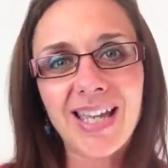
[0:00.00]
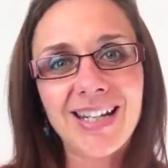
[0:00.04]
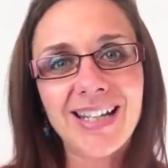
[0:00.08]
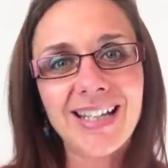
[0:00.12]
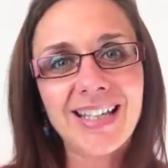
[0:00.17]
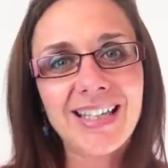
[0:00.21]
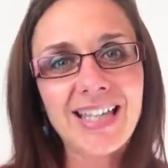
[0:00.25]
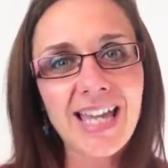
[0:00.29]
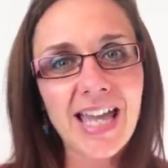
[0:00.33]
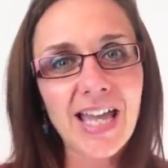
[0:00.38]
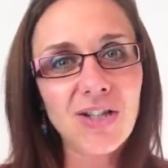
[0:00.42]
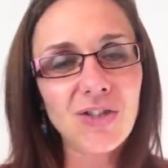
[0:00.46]
And
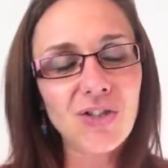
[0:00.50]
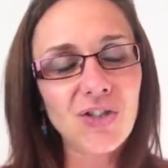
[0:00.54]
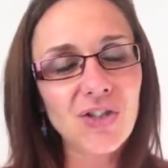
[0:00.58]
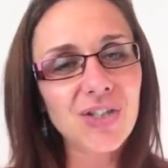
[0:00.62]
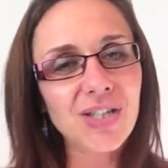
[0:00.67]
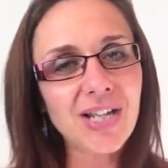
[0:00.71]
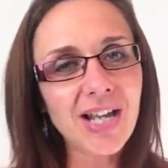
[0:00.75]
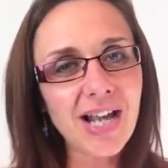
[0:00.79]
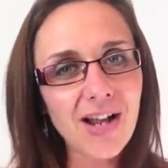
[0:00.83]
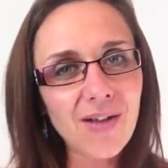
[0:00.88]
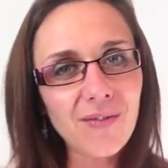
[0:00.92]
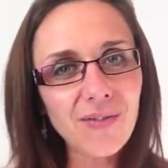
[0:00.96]
again,
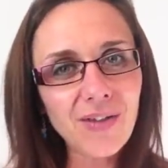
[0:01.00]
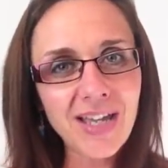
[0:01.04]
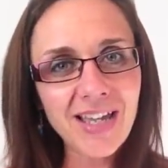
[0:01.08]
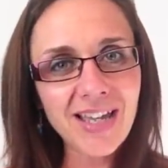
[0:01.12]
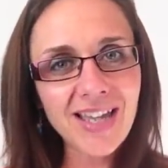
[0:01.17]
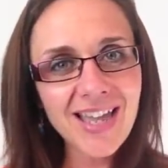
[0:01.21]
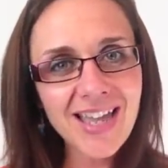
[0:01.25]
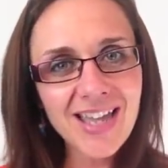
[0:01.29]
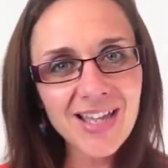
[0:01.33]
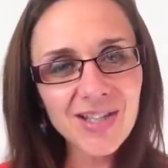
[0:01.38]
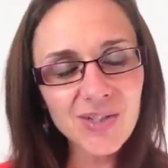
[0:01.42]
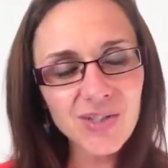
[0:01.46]
just
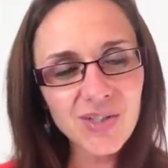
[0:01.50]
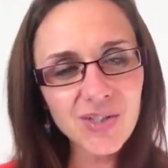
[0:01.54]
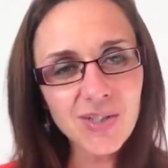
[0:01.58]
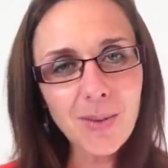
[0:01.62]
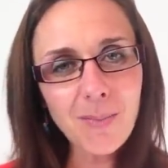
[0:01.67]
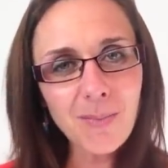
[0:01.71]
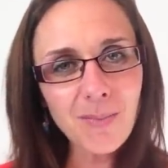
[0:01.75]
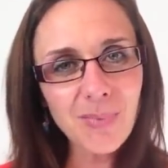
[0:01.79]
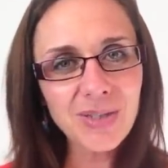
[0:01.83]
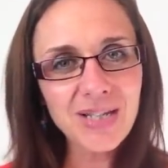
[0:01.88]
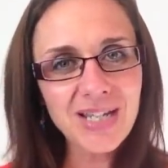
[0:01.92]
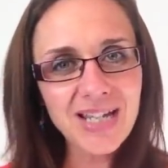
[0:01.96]
having
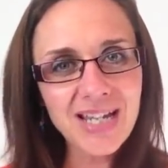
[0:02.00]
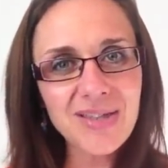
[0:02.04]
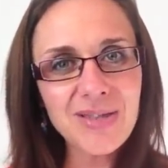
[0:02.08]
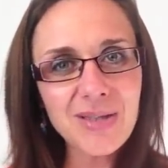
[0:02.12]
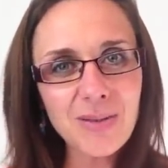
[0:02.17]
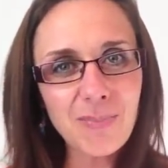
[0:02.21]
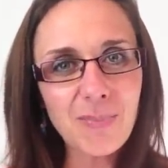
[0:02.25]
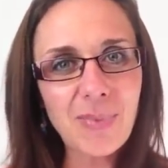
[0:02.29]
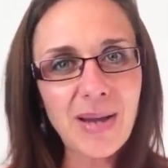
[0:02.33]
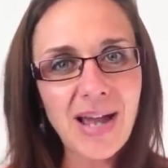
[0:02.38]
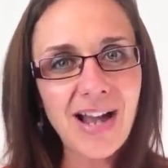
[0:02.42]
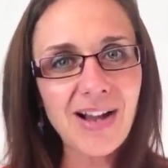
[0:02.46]
somebody in
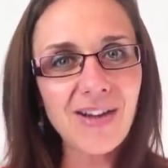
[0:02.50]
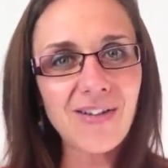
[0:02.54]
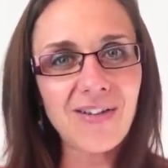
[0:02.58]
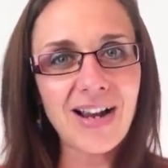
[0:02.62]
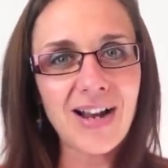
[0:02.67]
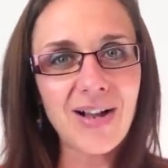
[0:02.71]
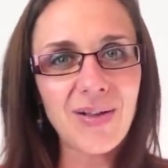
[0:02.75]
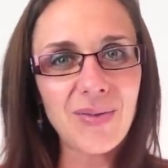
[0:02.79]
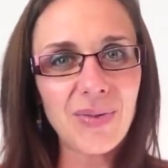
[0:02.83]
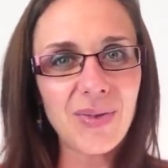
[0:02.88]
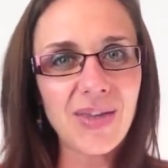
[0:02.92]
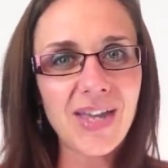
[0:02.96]
the
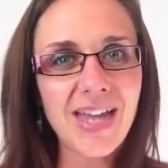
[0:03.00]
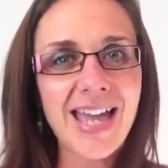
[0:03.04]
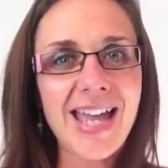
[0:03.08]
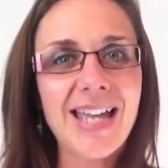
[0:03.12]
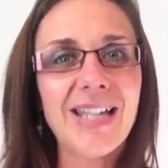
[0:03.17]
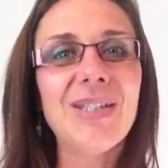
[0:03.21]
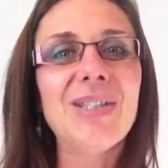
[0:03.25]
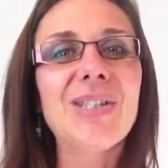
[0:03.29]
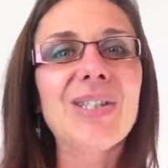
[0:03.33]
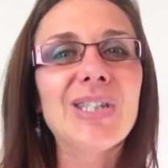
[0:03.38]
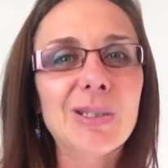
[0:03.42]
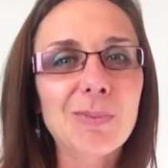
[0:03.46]
background there
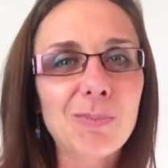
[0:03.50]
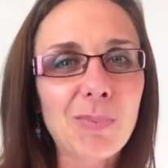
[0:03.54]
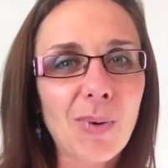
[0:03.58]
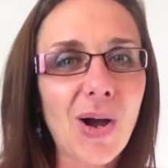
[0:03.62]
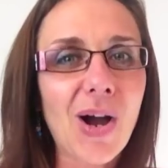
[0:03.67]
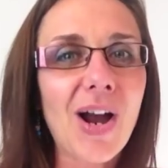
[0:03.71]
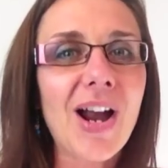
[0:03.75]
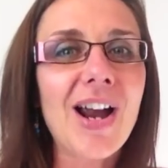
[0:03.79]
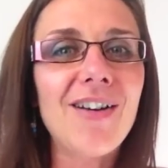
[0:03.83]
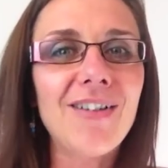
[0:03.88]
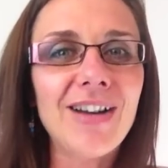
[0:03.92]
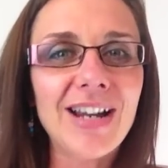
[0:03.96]

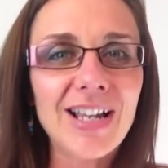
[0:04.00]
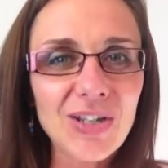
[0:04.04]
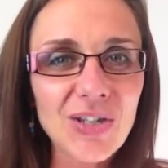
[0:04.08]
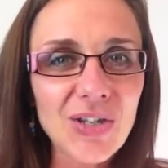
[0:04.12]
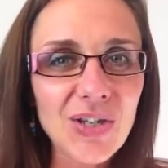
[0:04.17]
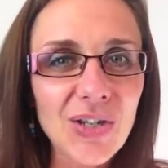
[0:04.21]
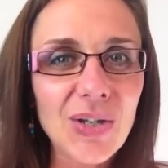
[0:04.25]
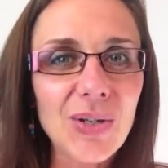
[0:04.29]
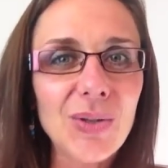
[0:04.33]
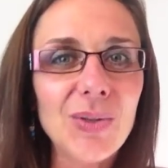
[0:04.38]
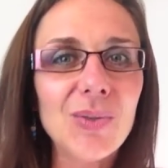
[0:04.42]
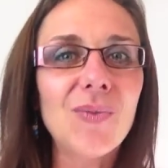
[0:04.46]
inspiring
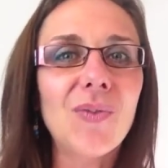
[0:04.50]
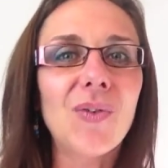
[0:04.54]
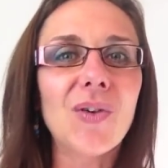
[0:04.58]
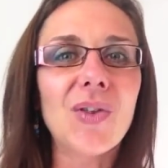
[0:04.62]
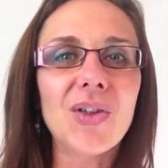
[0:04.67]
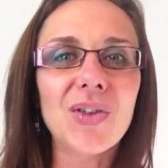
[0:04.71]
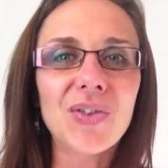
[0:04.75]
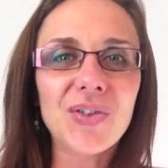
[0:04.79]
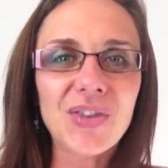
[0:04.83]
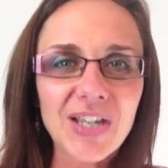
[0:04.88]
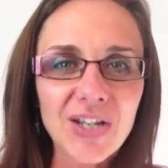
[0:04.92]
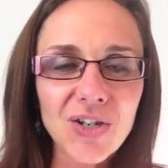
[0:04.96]
you for
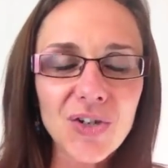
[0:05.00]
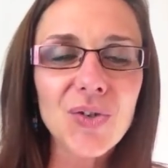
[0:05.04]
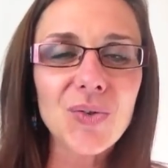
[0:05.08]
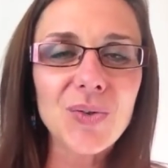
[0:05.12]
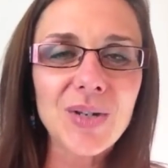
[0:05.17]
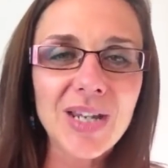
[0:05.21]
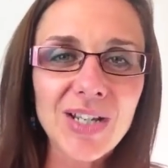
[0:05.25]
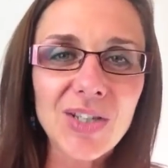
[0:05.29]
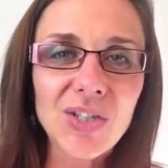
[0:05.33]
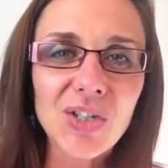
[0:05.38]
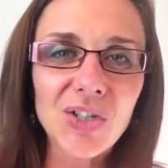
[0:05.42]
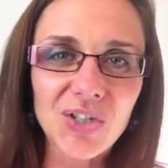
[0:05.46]
the things you
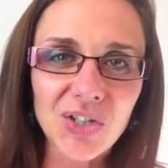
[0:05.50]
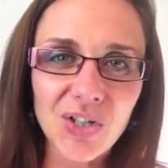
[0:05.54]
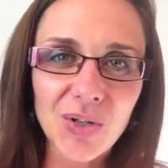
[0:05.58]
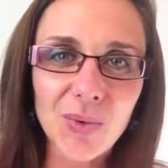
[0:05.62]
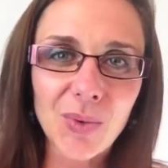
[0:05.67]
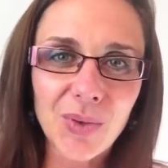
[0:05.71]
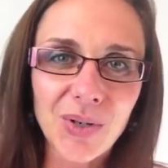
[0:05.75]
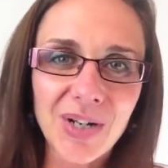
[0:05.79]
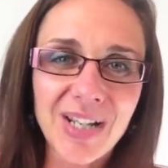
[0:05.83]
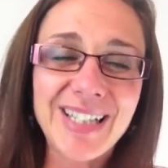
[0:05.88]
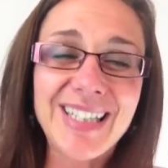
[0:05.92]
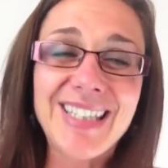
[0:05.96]
need to
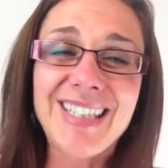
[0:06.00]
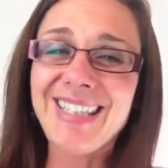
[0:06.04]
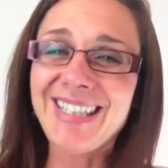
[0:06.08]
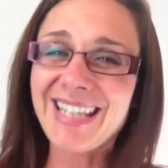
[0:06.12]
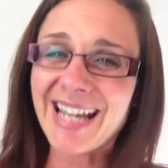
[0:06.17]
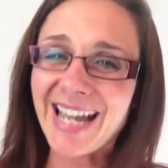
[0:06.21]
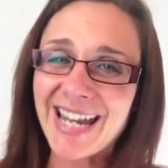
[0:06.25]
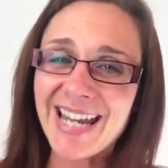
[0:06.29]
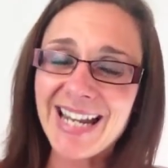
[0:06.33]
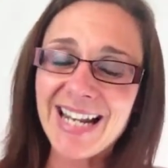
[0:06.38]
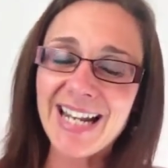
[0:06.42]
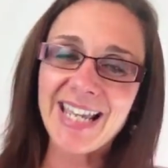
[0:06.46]
do on a
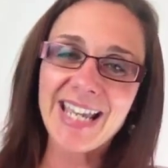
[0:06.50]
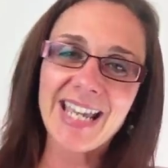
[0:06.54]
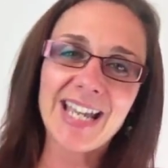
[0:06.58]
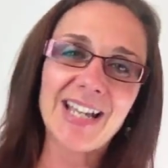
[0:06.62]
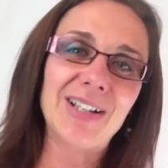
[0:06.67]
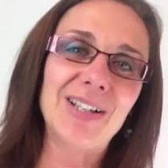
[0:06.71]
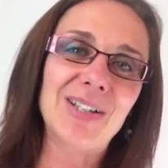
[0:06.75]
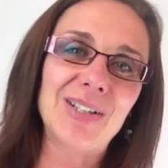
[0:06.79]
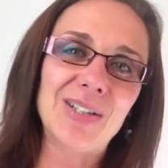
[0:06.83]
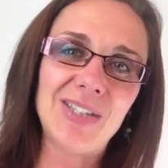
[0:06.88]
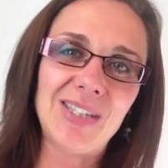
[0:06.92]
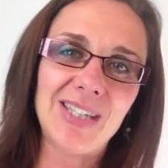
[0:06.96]
daily
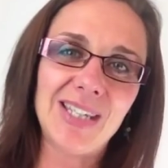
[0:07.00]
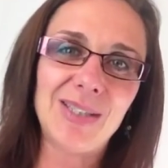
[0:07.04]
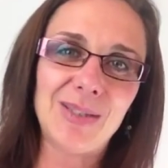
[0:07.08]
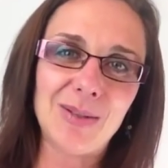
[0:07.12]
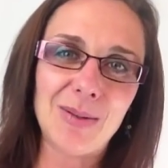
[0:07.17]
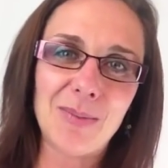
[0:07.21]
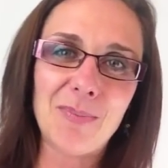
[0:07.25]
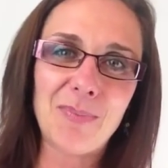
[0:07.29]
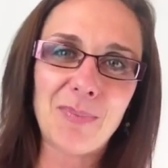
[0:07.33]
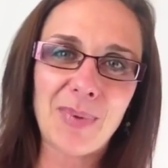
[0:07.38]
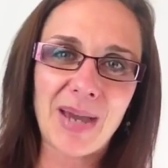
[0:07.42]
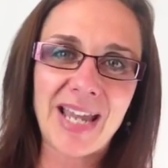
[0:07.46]
and
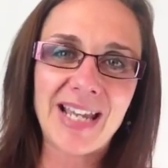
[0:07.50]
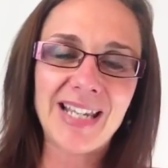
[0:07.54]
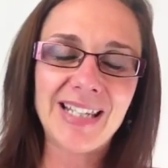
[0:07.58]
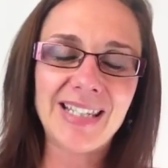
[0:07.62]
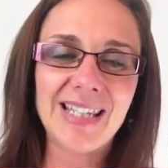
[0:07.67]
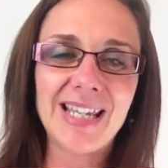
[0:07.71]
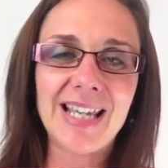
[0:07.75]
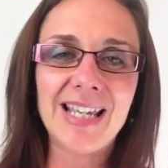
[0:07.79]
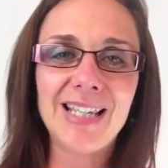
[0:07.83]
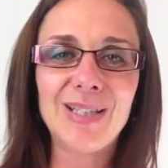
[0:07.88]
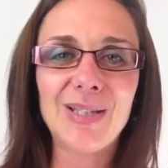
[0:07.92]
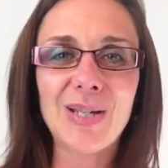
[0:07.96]
consistent
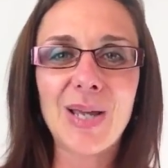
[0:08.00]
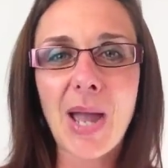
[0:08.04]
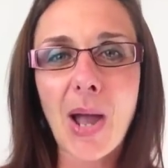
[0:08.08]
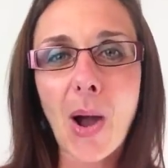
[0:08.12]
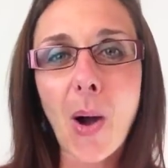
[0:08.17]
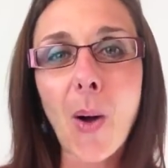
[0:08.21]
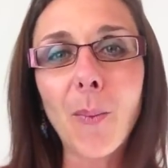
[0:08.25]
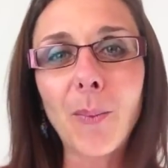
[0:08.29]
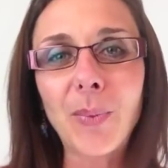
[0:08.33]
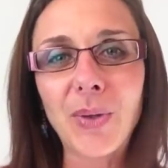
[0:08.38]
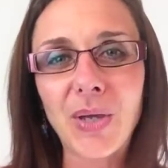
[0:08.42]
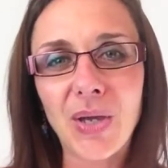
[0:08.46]
basis to
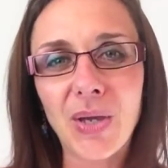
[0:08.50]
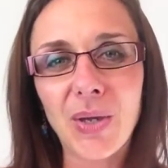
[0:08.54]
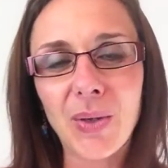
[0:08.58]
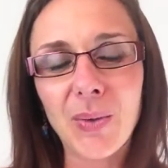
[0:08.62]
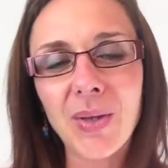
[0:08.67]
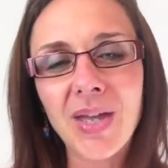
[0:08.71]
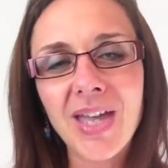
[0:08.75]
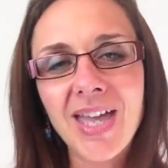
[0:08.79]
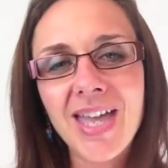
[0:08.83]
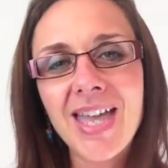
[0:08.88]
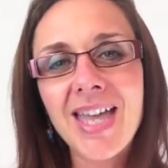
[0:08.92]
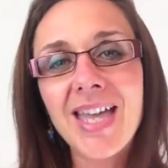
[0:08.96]
help you
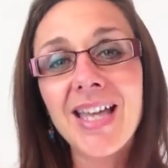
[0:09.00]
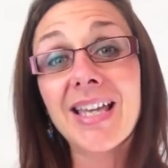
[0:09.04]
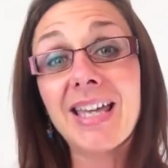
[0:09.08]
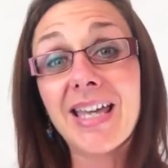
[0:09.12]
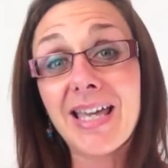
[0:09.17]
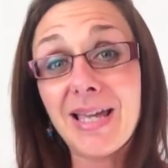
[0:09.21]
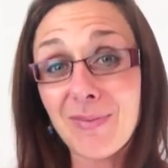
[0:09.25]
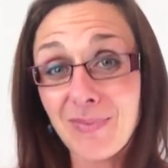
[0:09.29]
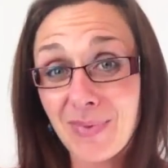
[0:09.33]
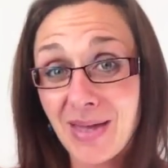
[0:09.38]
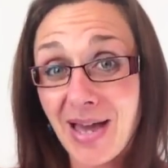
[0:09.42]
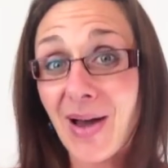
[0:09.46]

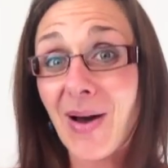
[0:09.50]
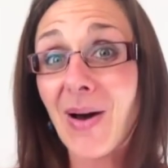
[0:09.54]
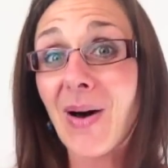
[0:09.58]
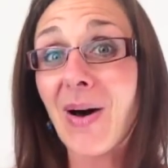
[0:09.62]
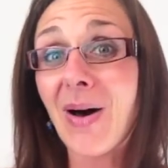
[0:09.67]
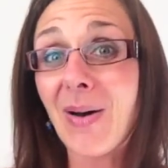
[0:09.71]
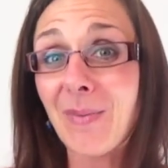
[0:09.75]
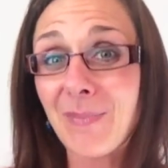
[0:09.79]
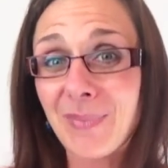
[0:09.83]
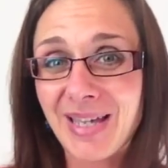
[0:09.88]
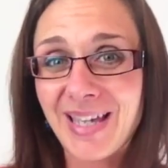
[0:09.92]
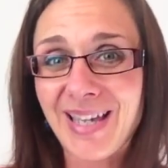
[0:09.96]
keep that
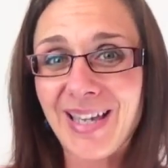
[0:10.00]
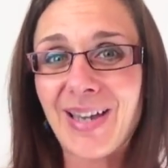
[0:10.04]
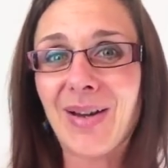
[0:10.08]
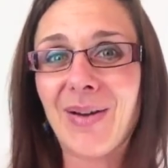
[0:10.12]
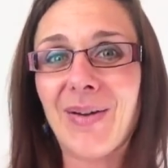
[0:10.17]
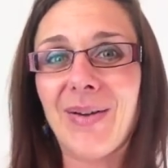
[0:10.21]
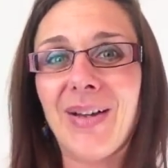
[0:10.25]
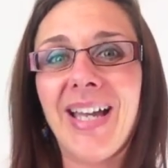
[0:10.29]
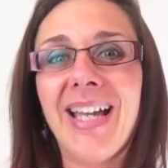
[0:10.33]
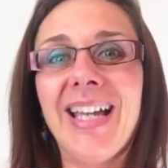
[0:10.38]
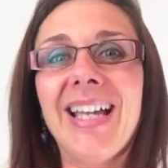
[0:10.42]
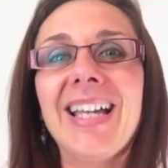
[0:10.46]
heartbeat
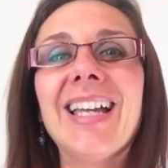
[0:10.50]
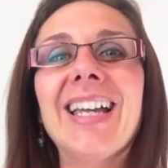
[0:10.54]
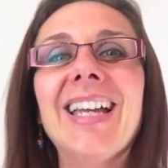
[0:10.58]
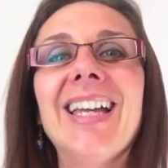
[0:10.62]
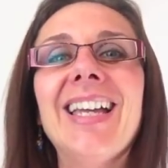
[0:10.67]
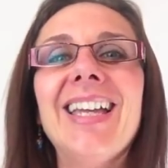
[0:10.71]
going.